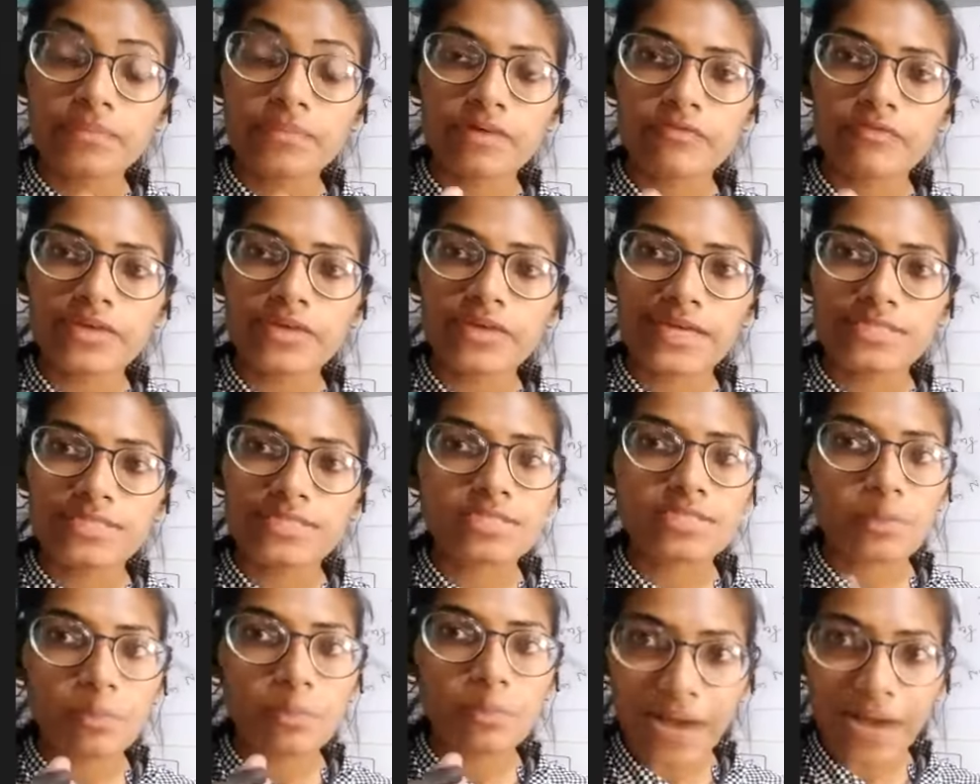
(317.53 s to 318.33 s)
we can
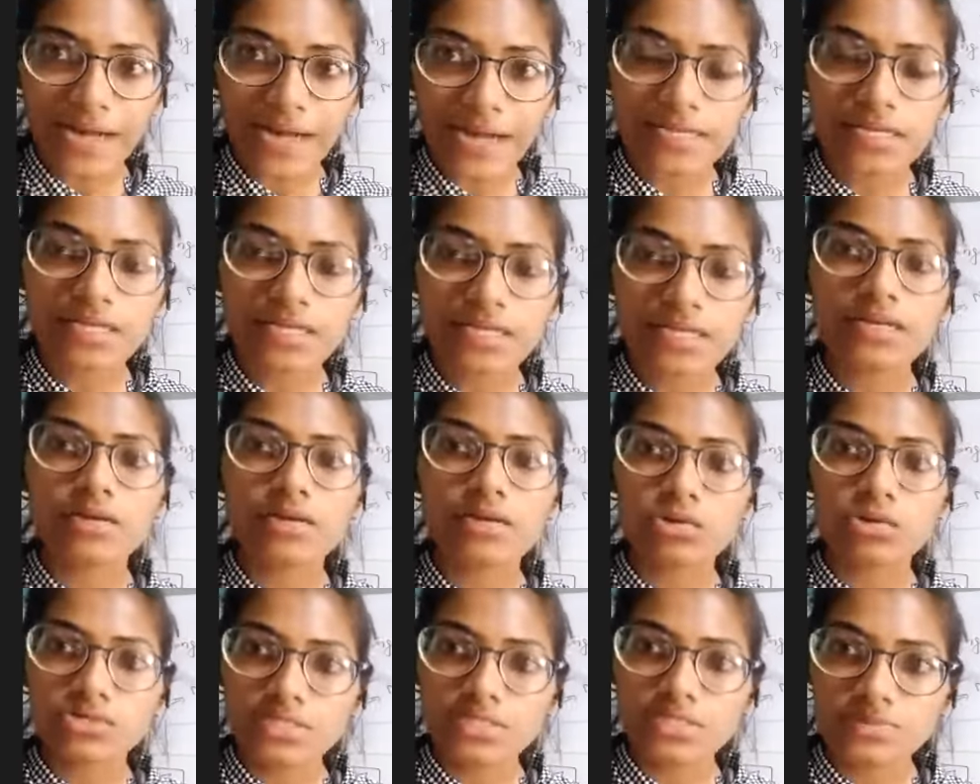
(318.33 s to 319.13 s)
say particle
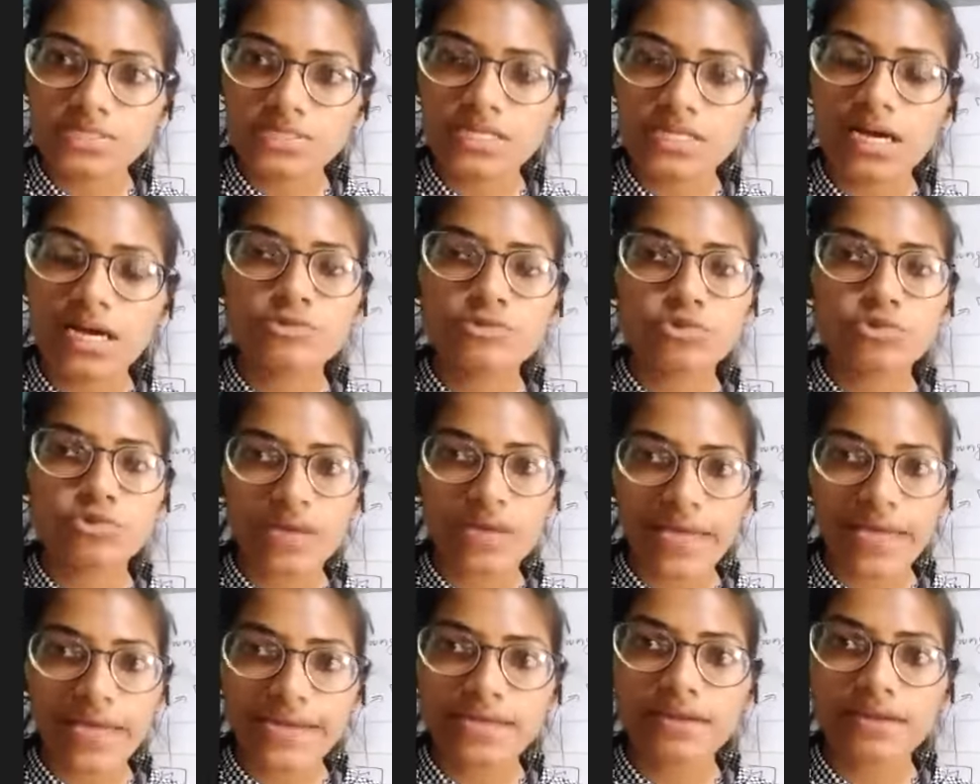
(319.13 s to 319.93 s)
or substance or
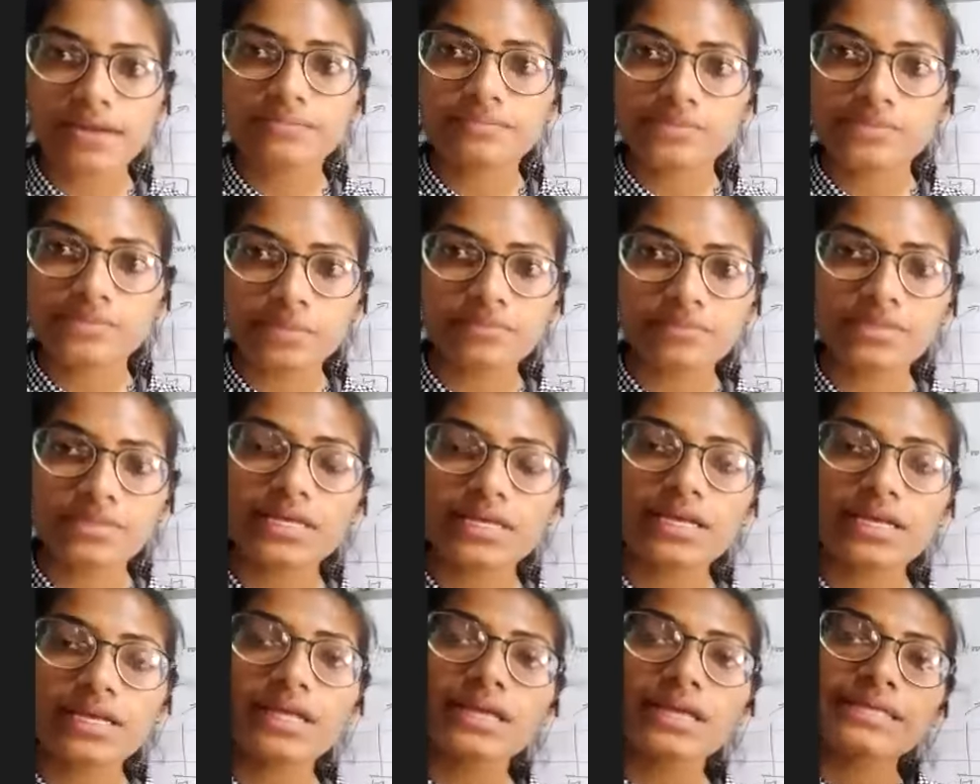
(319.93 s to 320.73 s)
atom, something
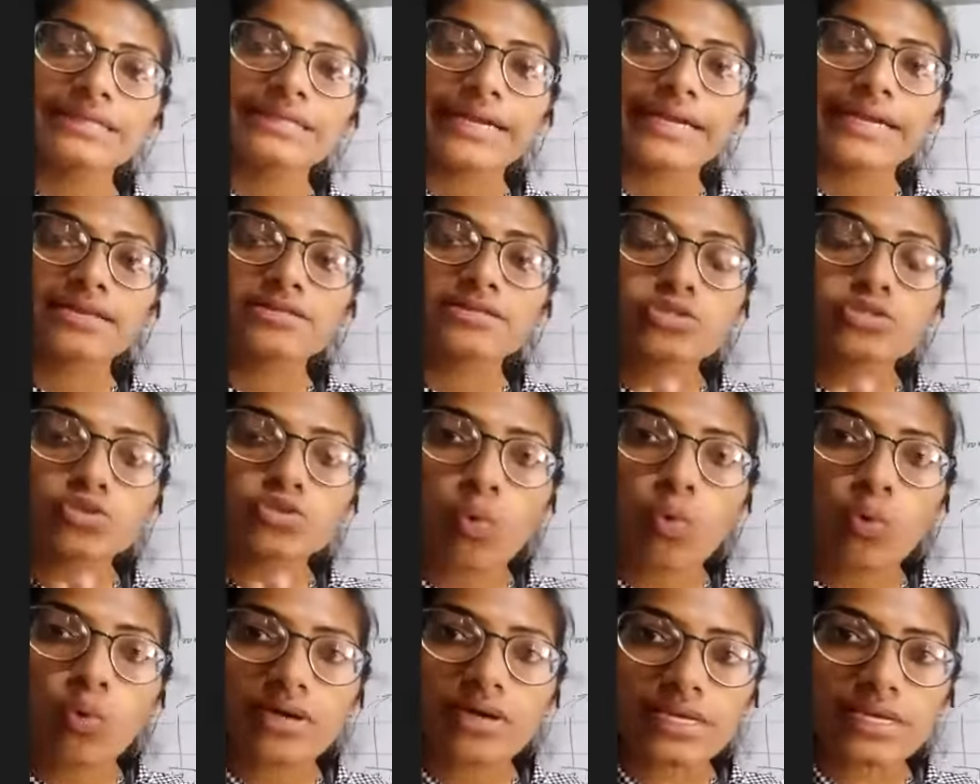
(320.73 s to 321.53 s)
that is
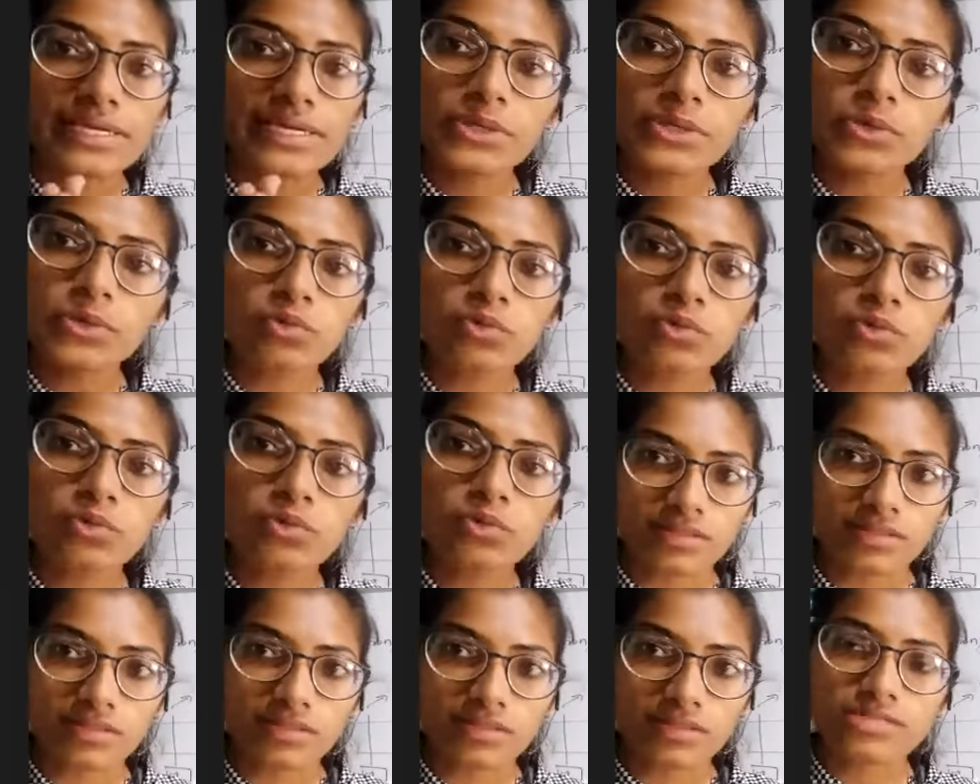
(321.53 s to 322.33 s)
totally neutral,
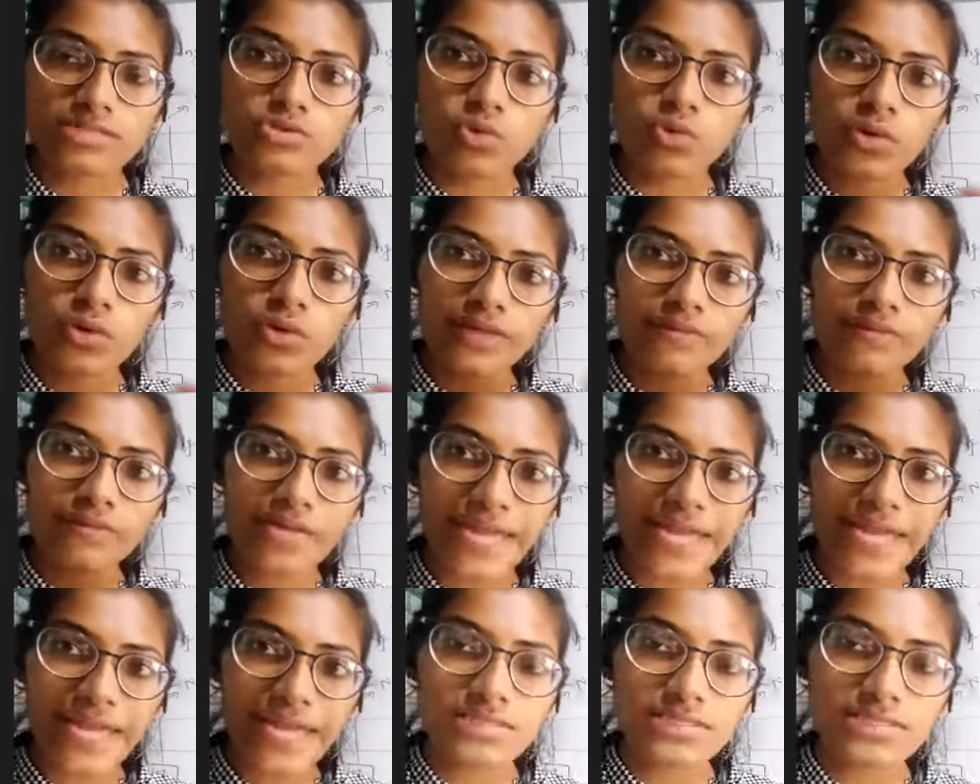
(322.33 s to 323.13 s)
that is not even
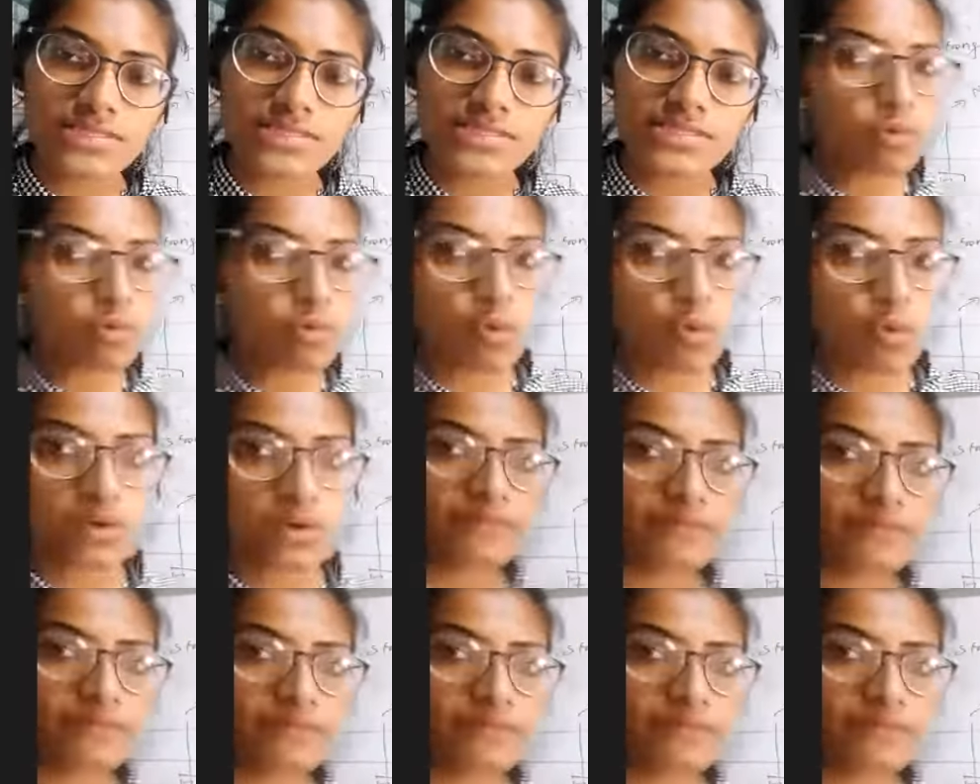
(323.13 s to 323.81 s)
acid or not even